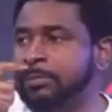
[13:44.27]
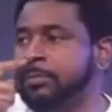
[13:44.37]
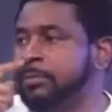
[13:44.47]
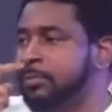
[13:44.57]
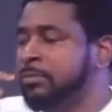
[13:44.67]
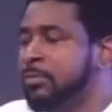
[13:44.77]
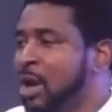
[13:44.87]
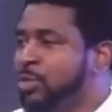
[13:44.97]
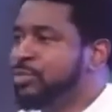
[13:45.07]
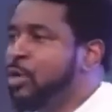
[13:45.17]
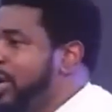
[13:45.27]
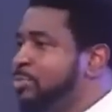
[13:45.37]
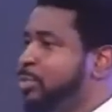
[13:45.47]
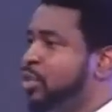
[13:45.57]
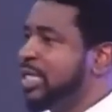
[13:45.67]
I wish more women could be as
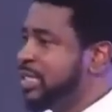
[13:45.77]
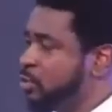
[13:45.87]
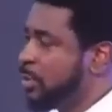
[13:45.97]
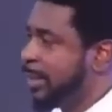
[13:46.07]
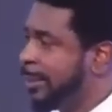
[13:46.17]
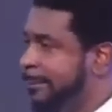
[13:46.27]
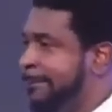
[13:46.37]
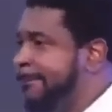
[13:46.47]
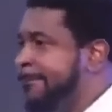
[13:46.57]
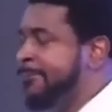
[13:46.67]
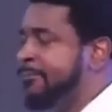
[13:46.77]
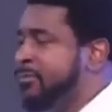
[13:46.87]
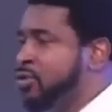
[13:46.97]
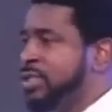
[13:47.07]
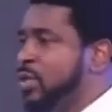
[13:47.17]
bold as this woman
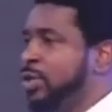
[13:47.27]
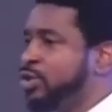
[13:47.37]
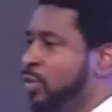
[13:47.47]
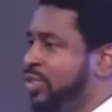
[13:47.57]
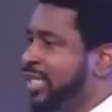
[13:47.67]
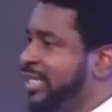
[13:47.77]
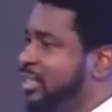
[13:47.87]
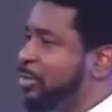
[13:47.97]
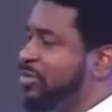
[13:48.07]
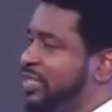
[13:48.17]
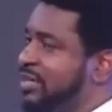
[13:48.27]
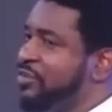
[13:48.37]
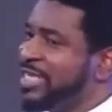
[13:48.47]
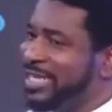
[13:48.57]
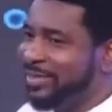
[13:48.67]
to say what you want. You're dating somebody for 7
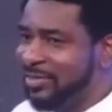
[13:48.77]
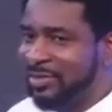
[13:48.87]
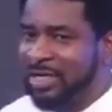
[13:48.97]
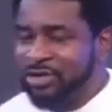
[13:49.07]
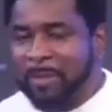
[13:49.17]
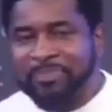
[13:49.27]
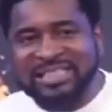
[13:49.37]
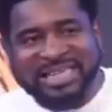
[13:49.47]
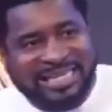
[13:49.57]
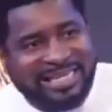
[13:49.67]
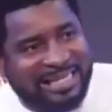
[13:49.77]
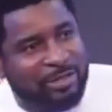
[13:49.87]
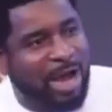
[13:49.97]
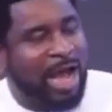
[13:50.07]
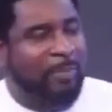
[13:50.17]
years. You're pretending
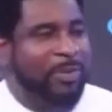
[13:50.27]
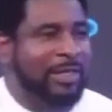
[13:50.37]
you're happy.